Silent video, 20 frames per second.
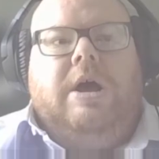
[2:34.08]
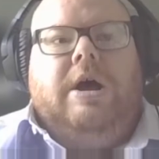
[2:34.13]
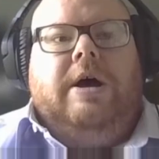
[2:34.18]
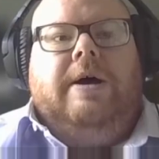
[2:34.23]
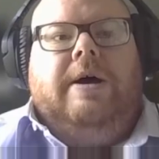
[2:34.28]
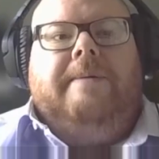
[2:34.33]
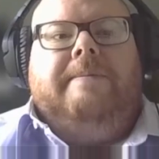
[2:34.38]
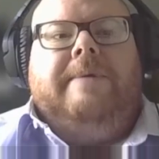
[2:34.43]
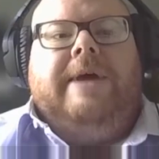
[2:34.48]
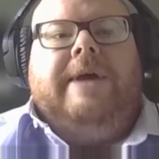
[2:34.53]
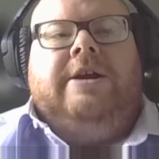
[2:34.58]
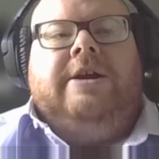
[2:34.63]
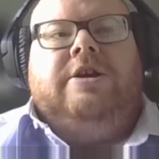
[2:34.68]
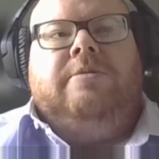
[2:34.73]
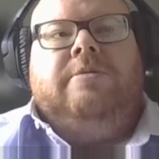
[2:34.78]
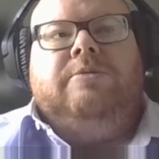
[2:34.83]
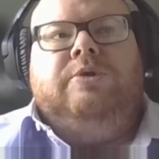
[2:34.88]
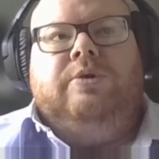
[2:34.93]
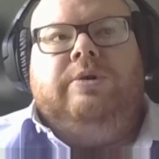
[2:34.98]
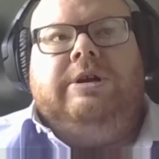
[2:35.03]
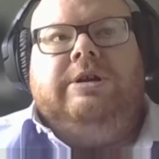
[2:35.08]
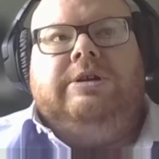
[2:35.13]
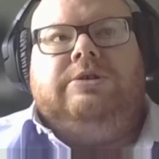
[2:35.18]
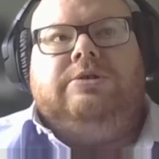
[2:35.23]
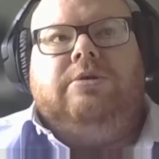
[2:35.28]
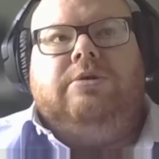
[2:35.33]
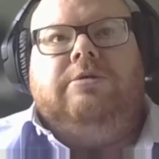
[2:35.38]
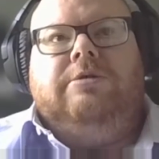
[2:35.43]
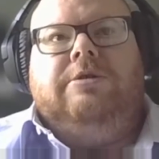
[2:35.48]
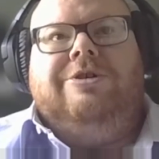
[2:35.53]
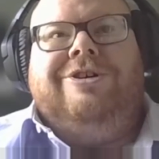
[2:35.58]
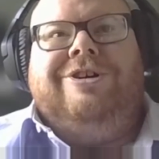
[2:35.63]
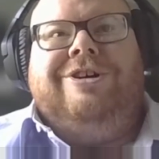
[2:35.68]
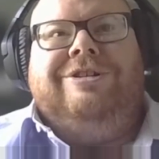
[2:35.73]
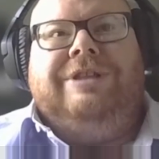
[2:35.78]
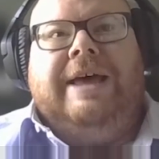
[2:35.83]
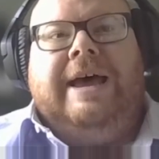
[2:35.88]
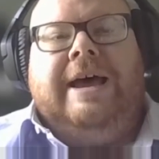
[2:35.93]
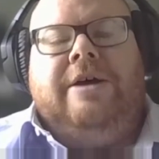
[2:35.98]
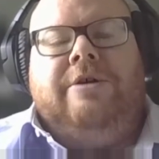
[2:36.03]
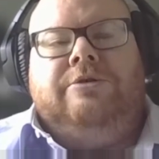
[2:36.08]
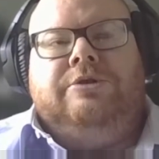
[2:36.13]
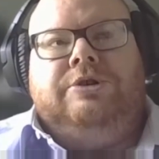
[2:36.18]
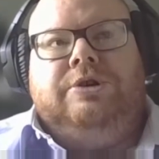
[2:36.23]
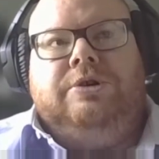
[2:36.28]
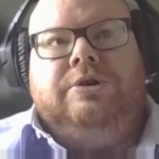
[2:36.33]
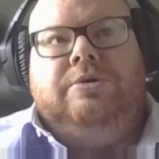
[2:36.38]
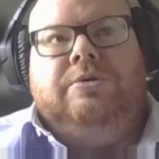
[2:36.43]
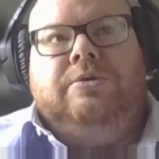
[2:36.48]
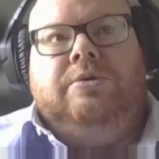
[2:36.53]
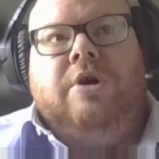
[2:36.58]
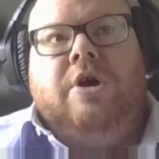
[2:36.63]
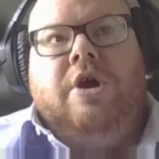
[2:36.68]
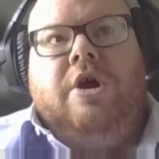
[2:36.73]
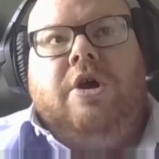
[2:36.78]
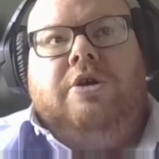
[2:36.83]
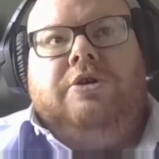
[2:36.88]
And community solar allows you